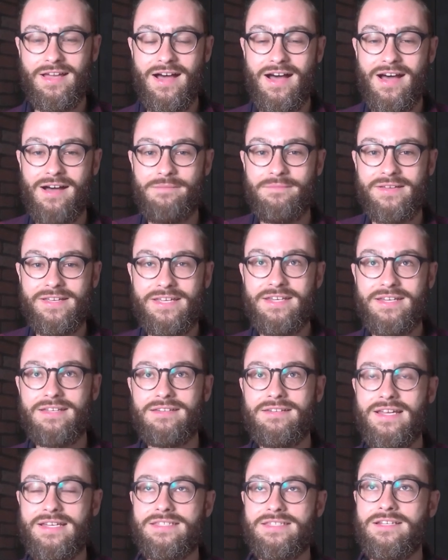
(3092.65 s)
Um, he
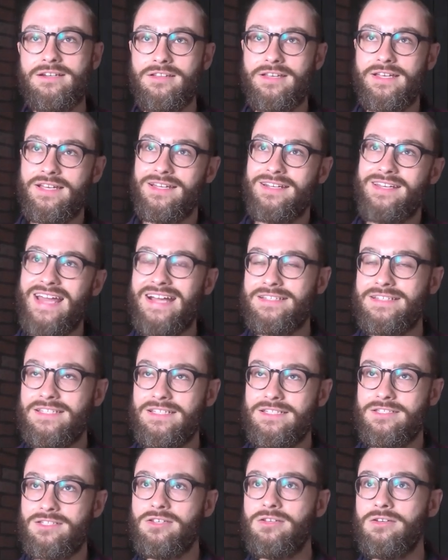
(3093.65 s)
didn't necessarily connect
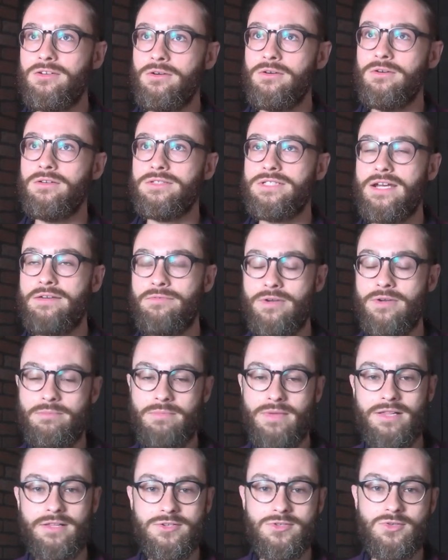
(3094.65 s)
it to Geoffrey
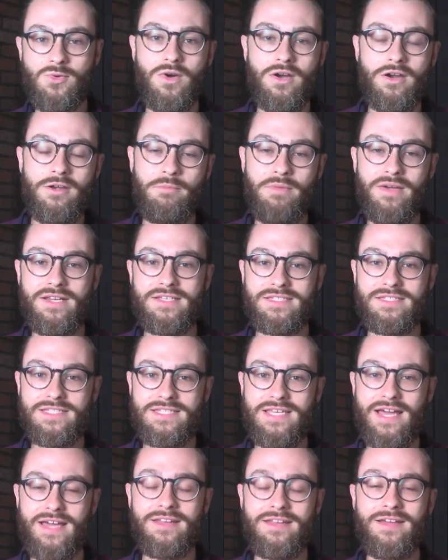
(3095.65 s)
Miller's work, but he
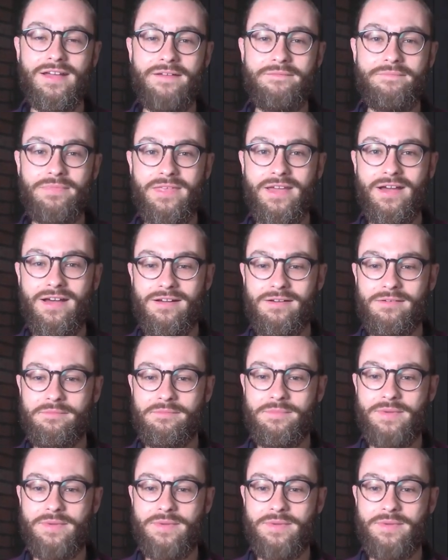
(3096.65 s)
said uh,